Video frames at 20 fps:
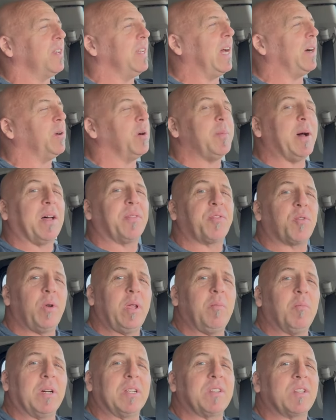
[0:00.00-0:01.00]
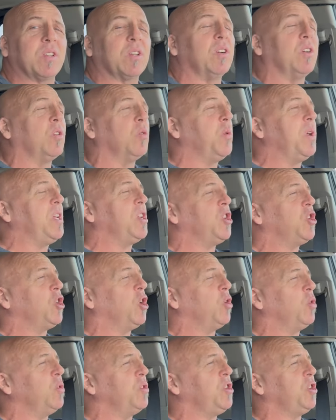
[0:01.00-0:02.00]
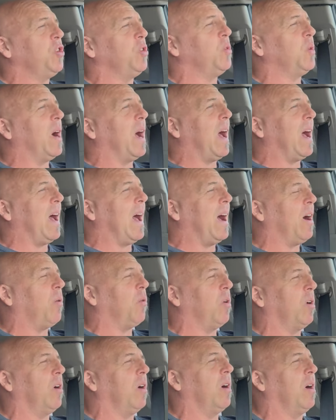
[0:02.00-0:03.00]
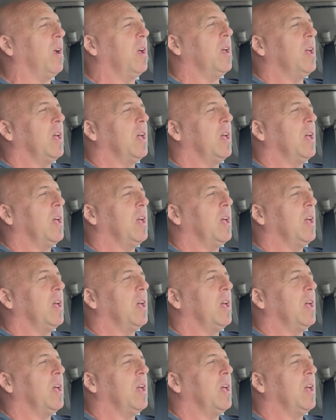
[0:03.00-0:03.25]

Now, about three months ago, we showed you our